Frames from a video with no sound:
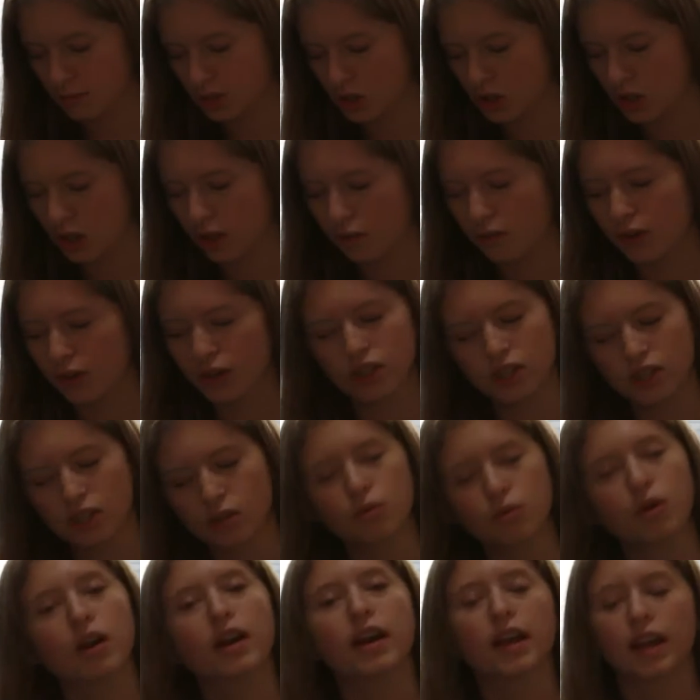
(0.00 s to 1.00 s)
So the
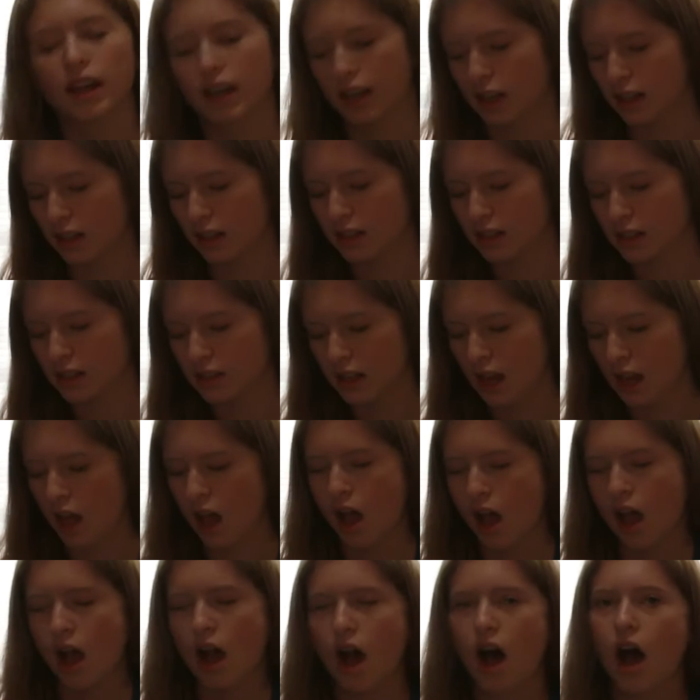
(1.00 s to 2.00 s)
first one is
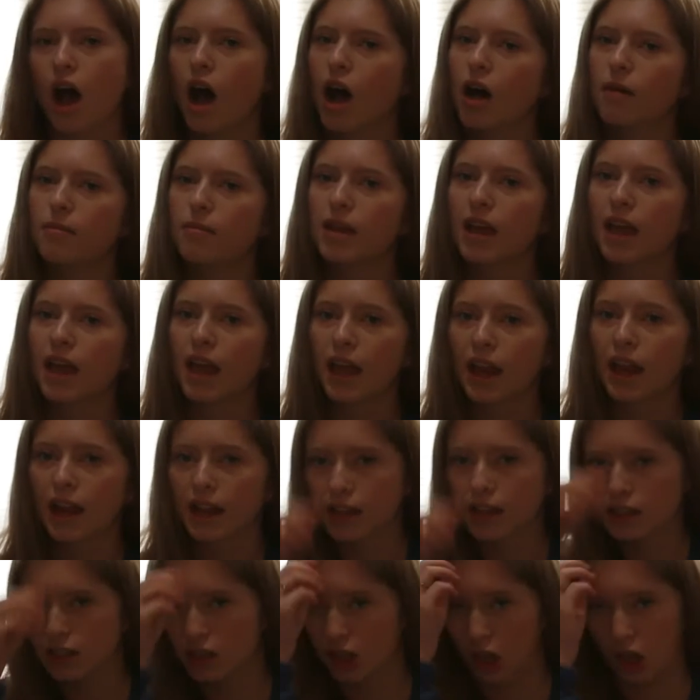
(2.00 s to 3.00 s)

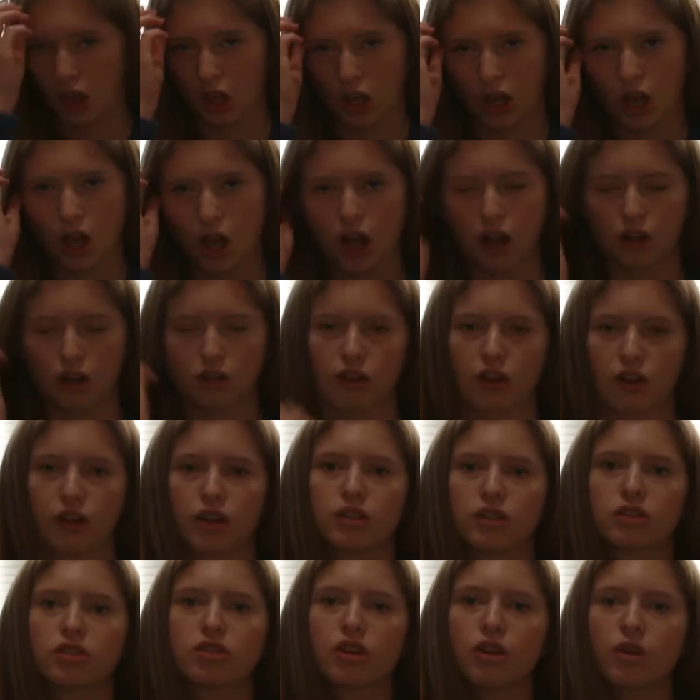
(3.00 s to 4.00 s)
it is
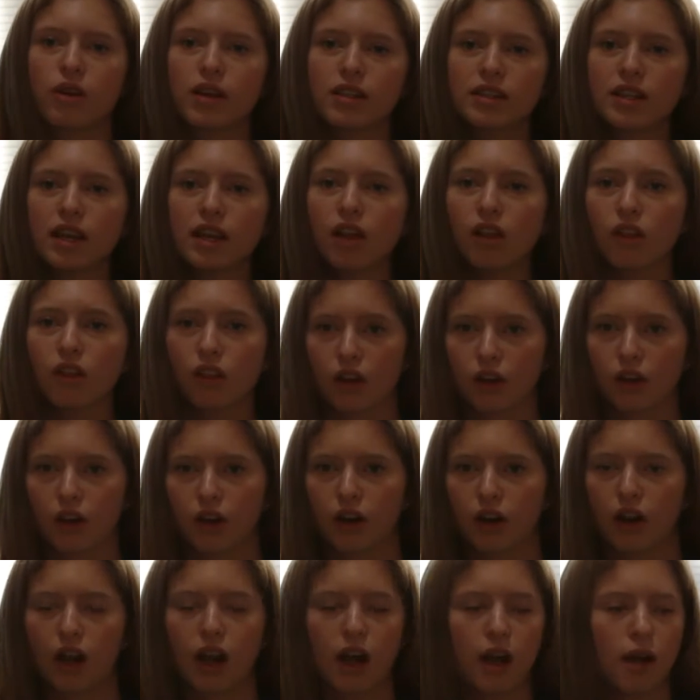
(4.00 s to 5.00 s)
alert. So is it
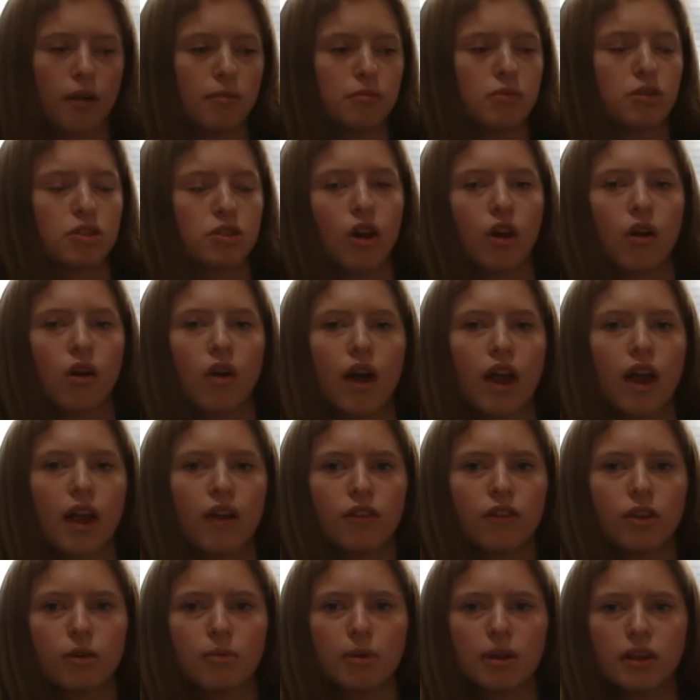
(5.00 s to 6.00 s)
alert? So
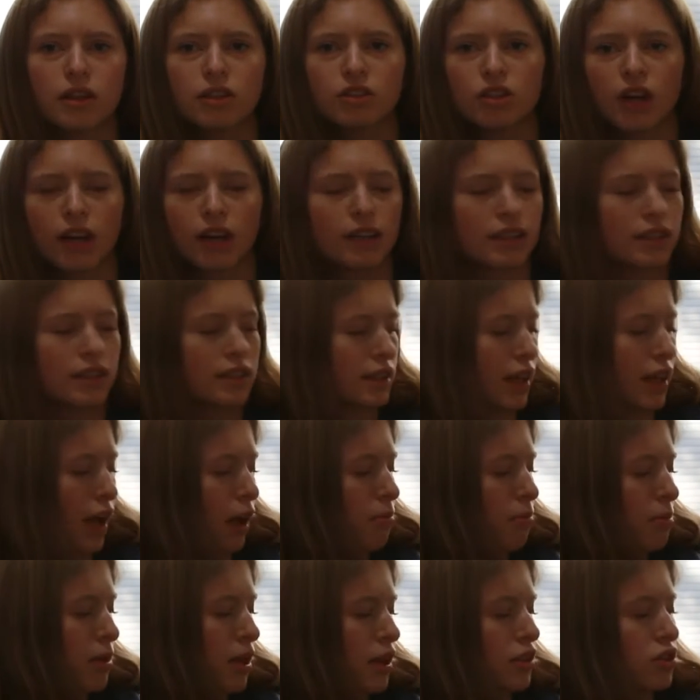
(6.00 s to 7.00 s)
your bearded dragon is
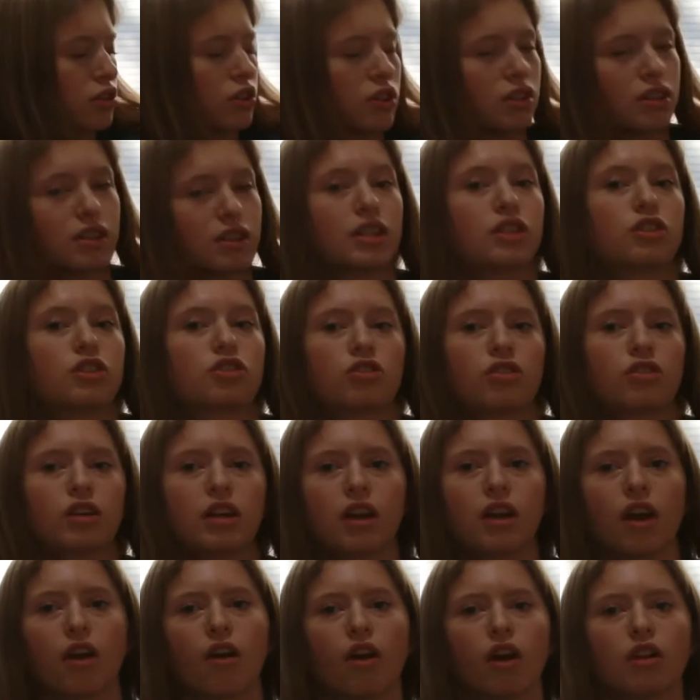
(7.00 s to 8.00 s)
happy. As you can see,
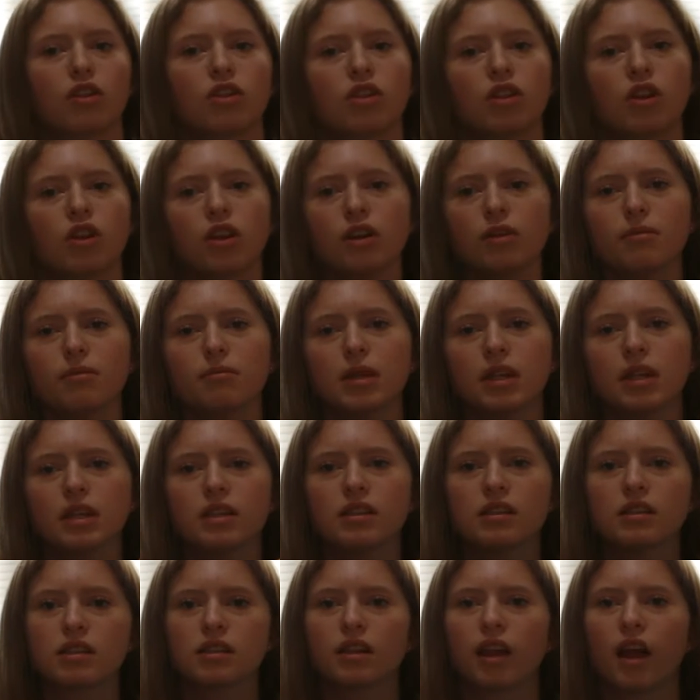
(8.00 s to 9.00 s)
Dorito, alert
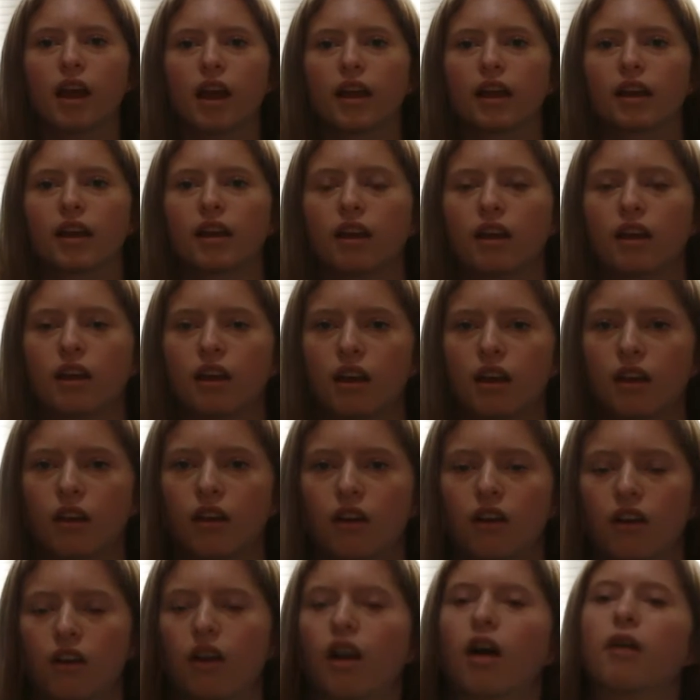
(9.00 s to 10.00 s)
means like,
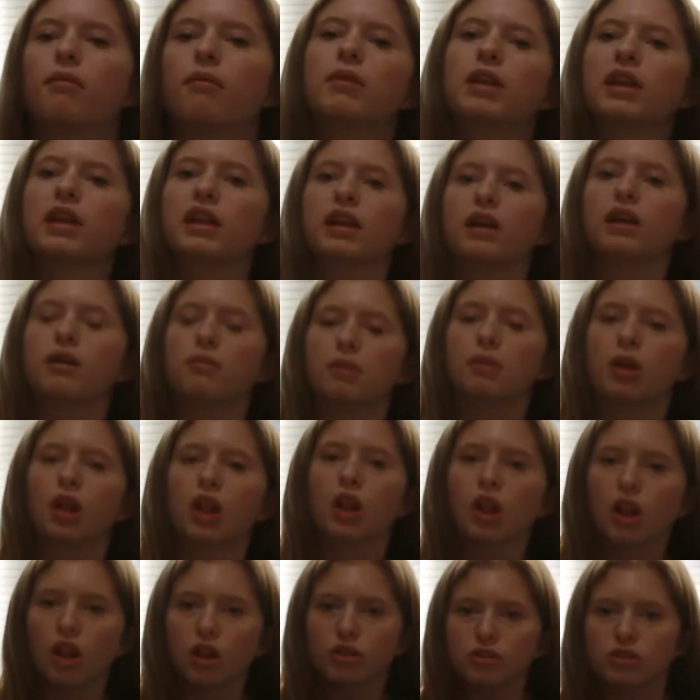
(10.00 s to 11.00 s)
I'm going to come
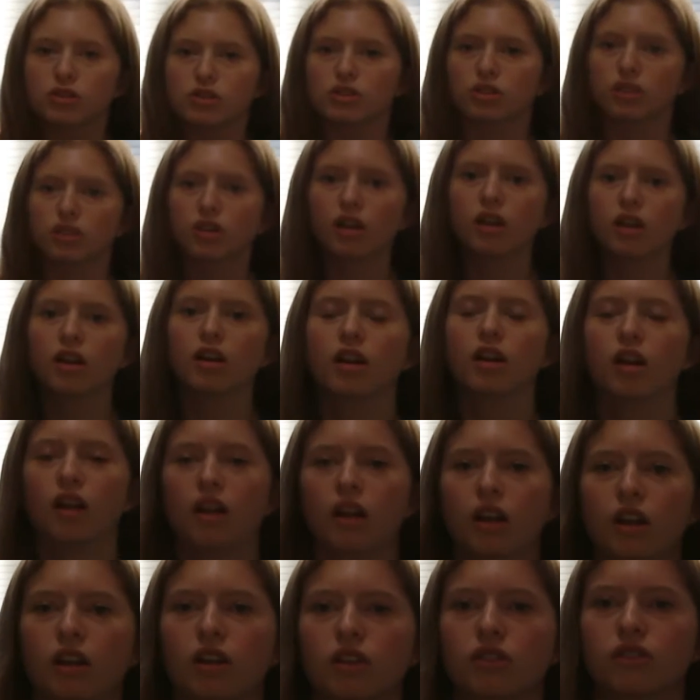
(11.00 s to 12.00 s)
closer.
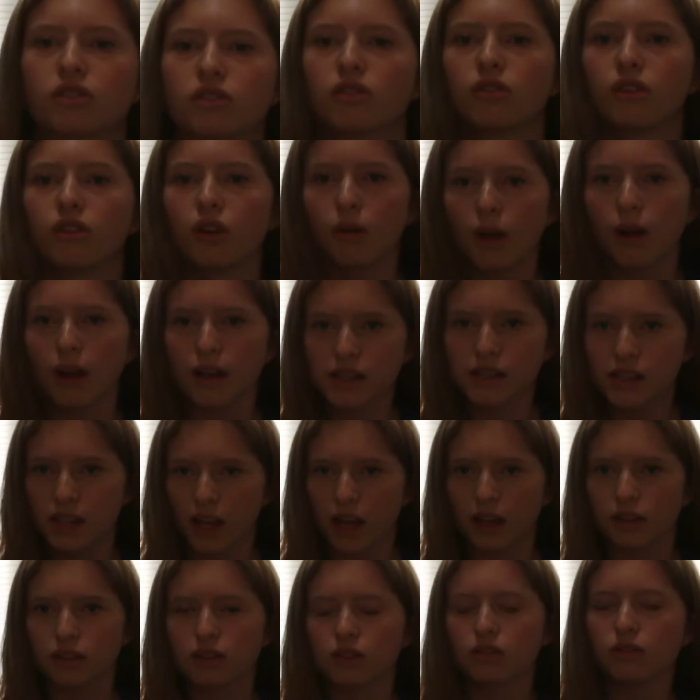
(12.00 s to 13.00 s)
I don't know why I
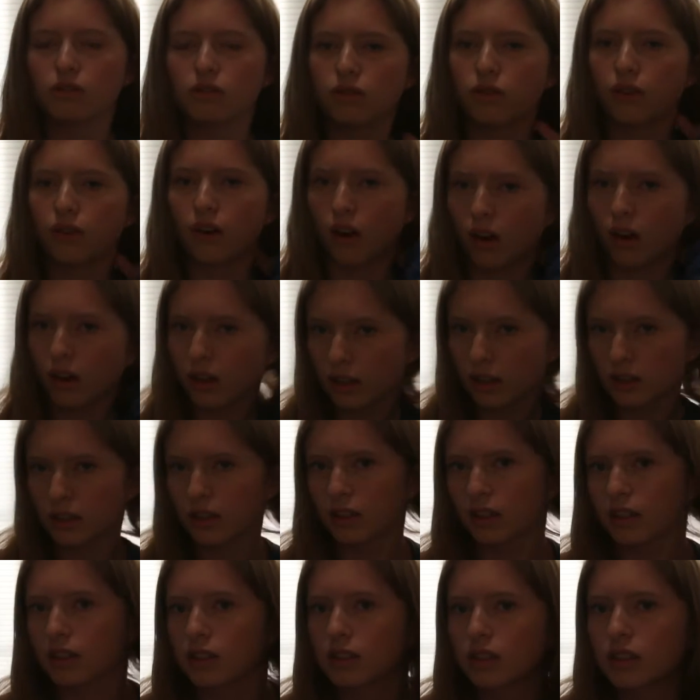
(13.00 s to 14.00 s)
sat too far because
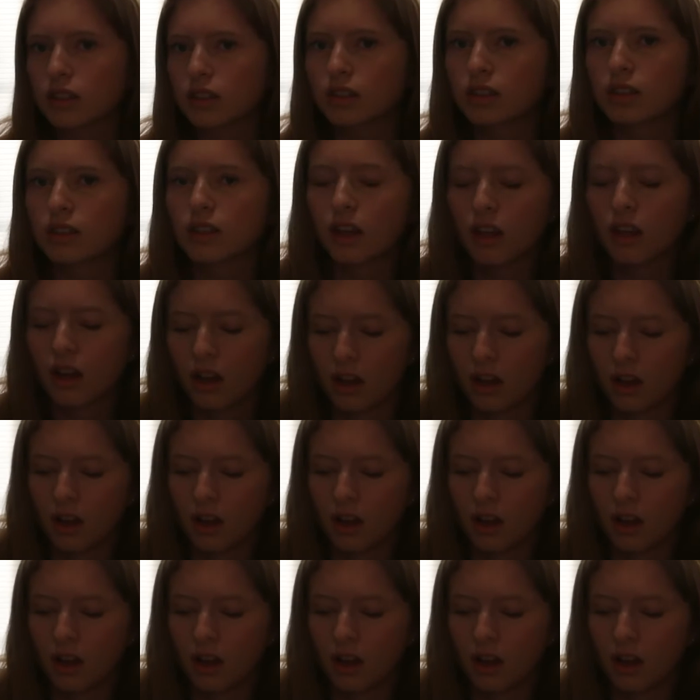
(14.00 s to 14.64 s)
I need to see.